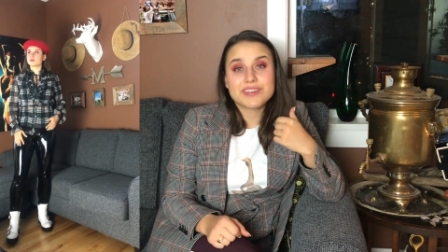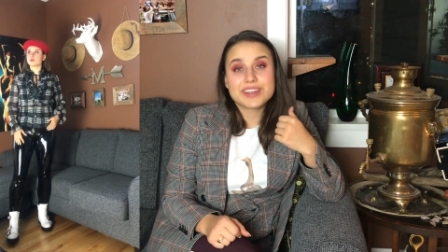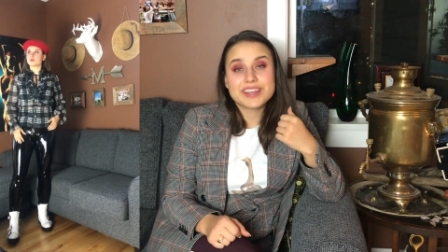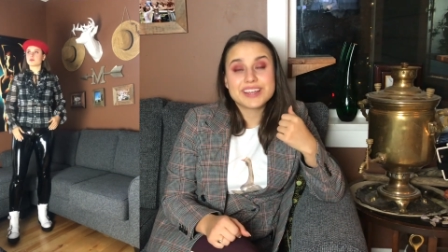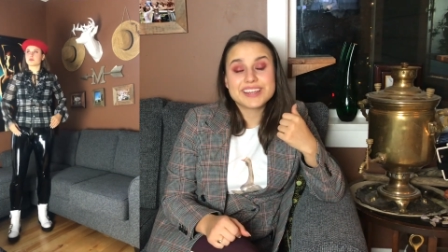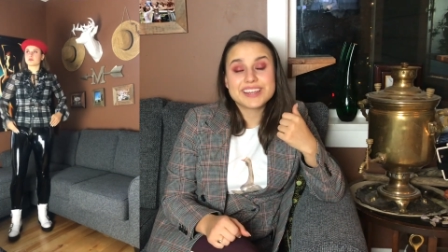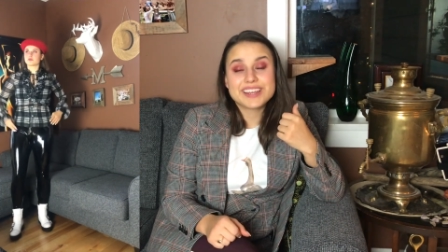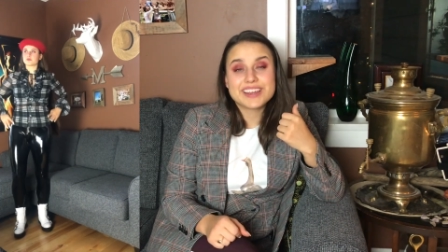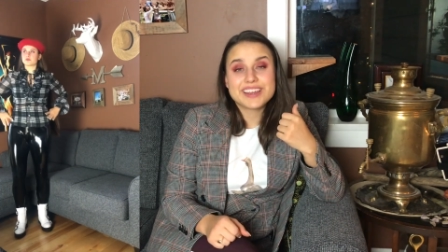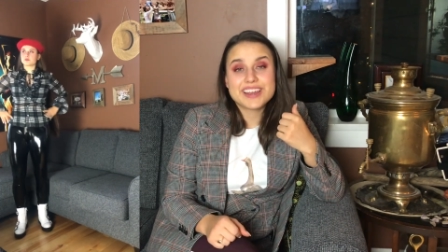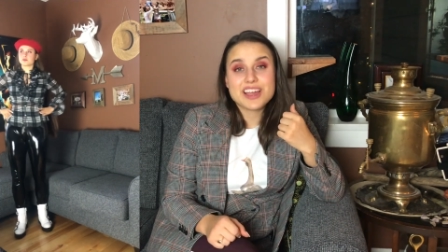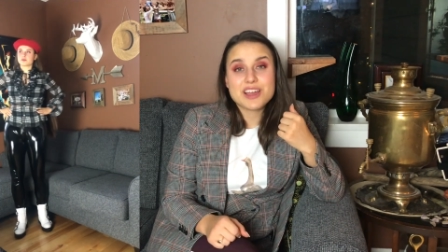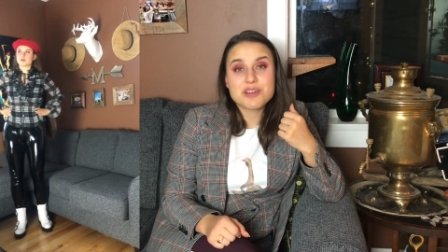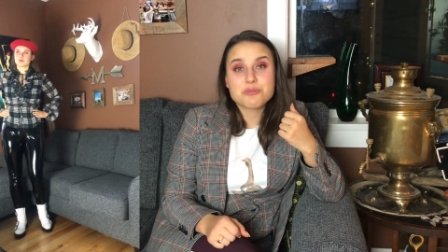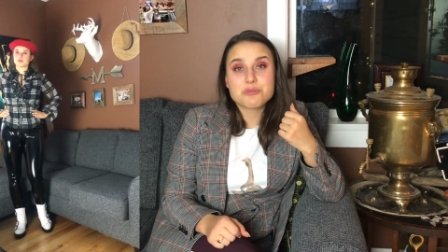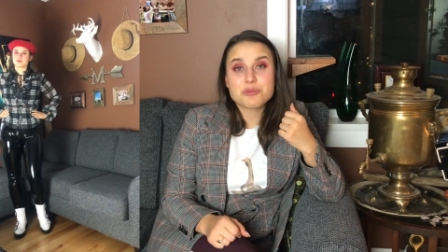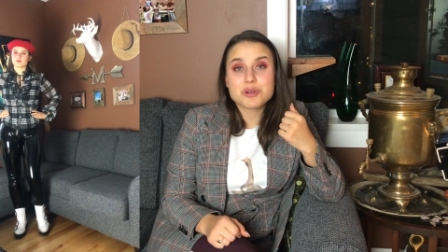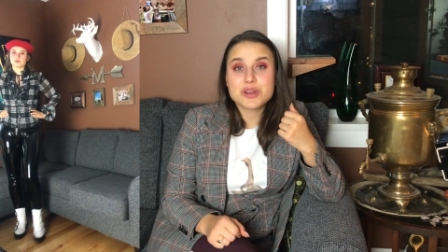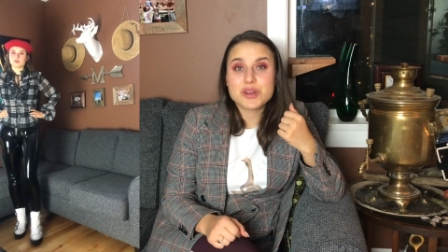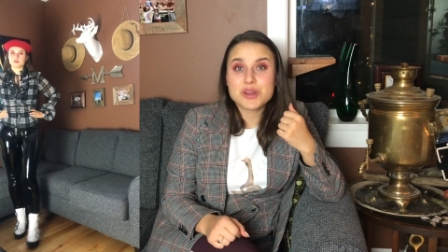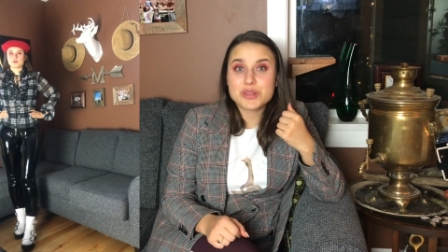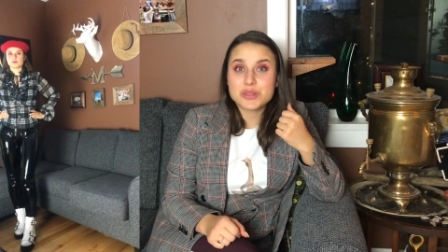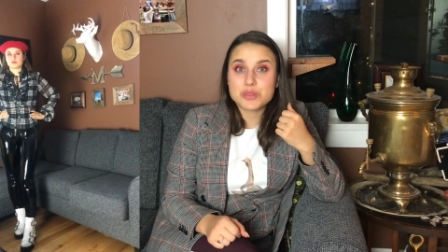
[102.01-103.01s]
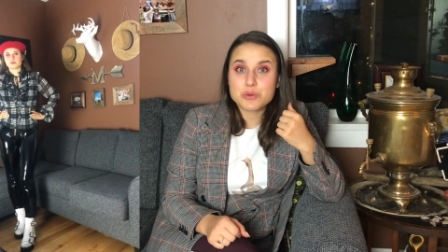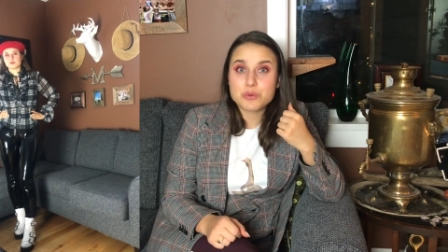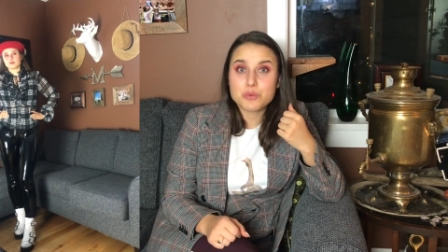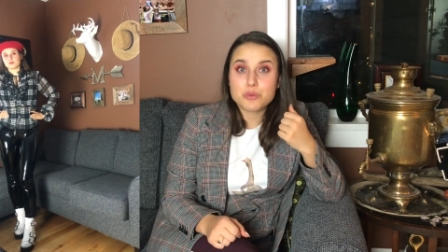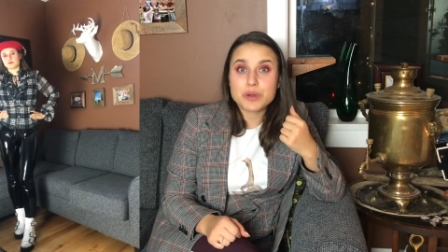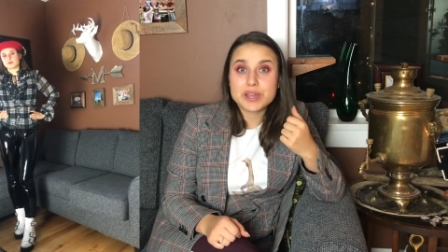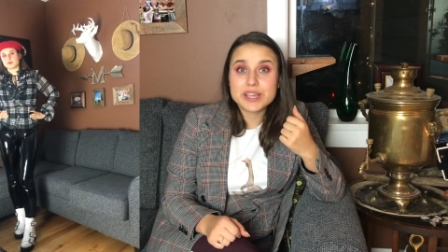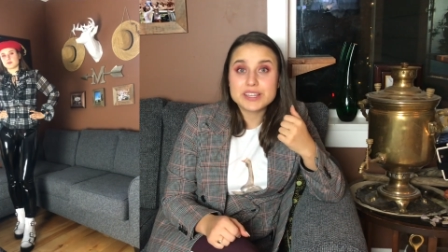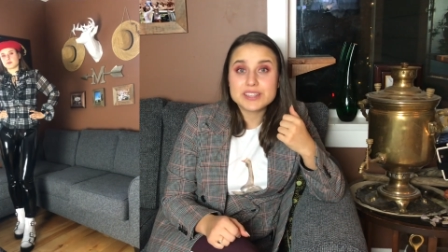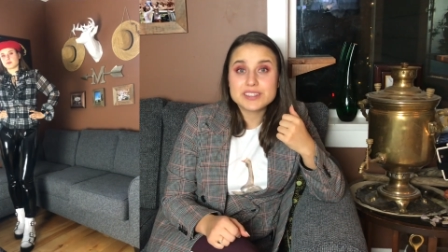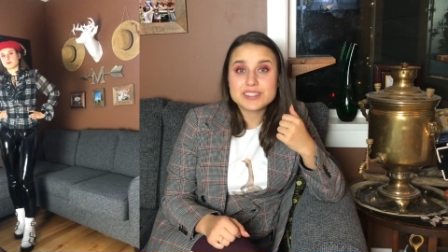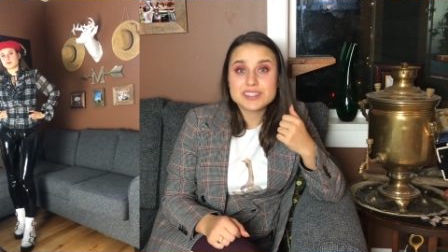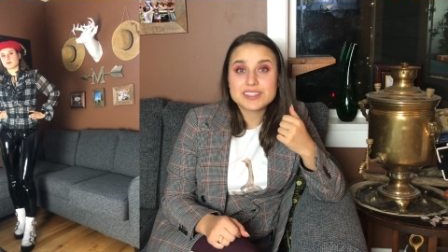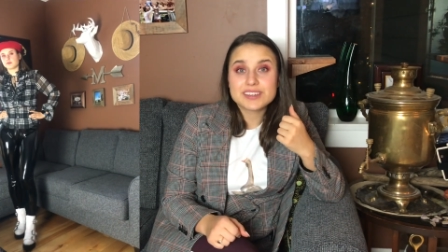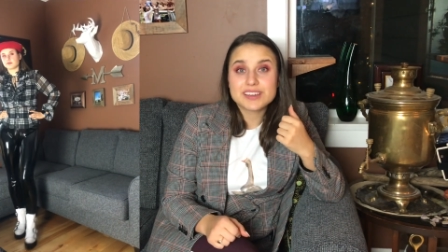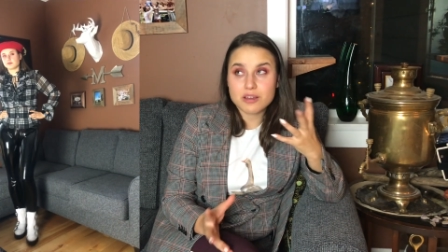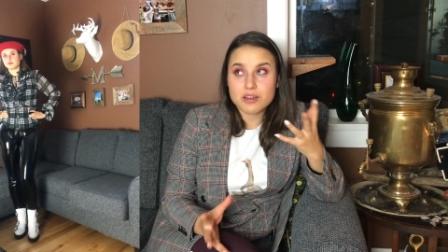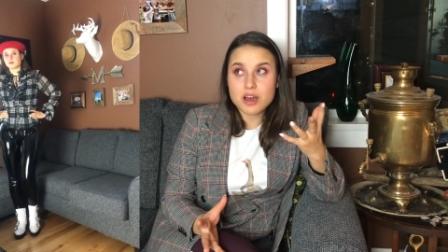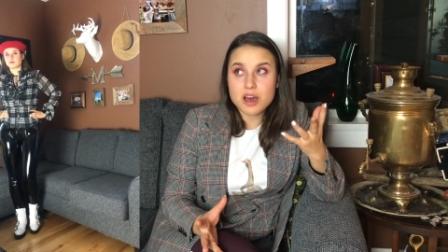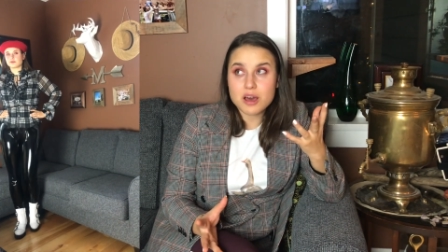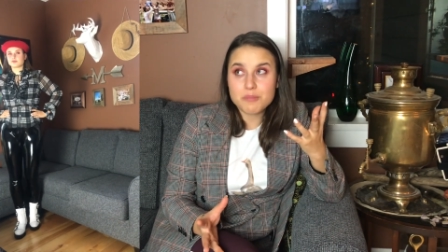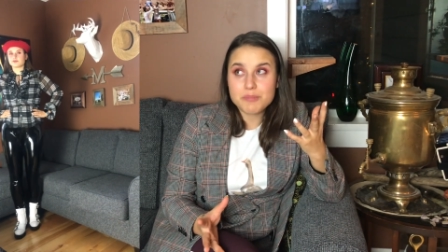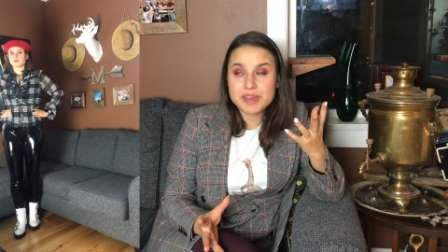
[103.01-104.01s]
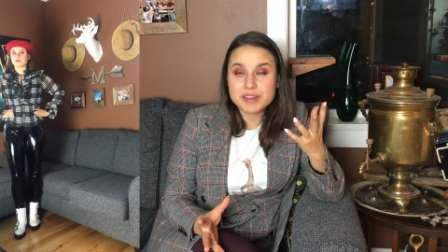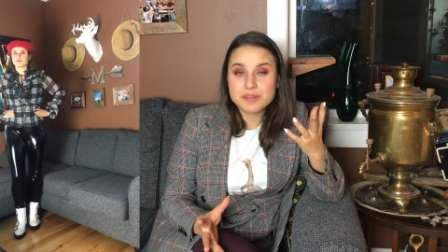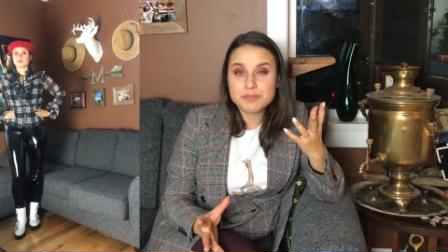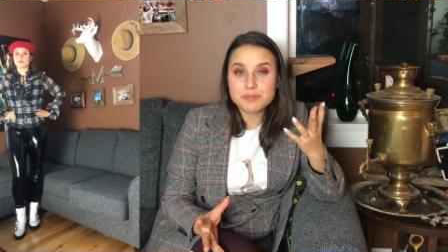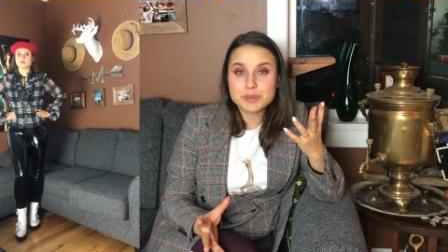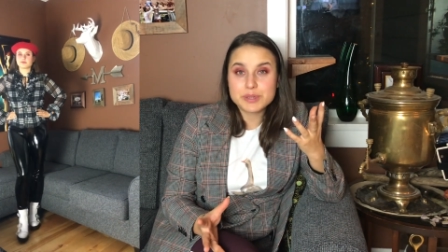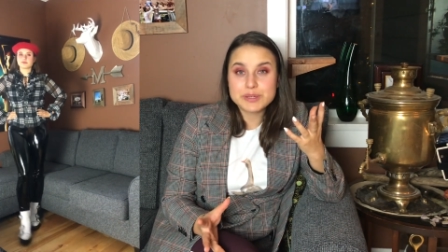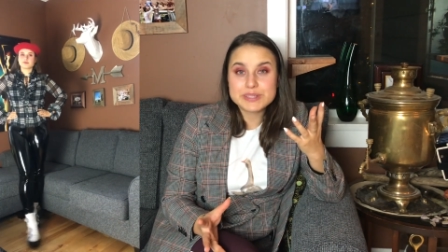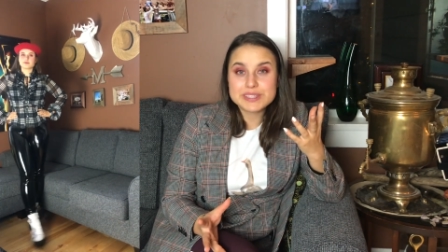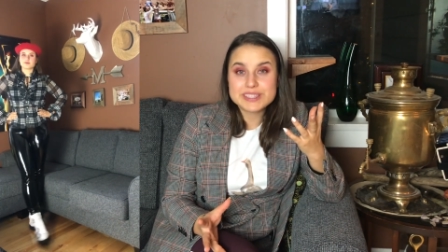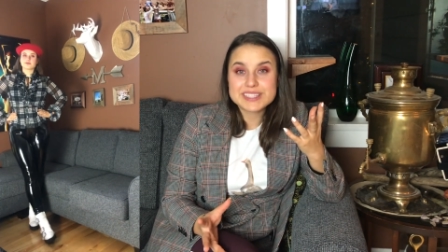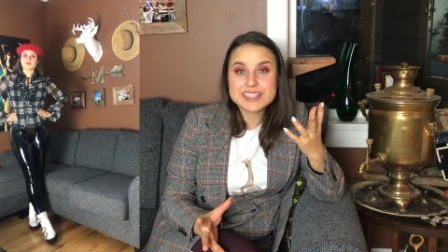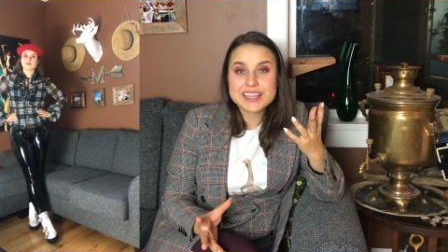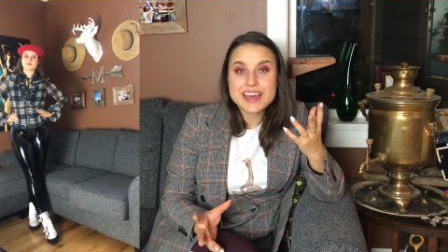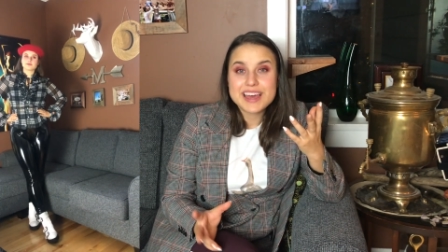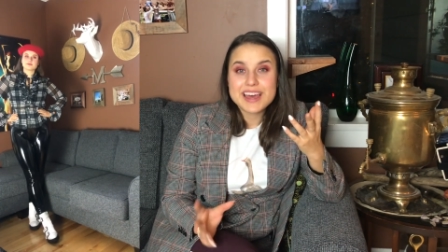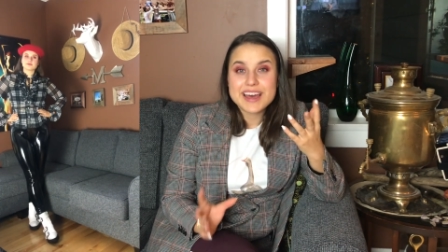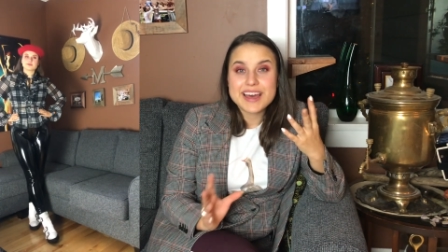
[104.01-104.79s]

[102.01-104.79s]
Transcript: Right here I'm wearing the white combat boots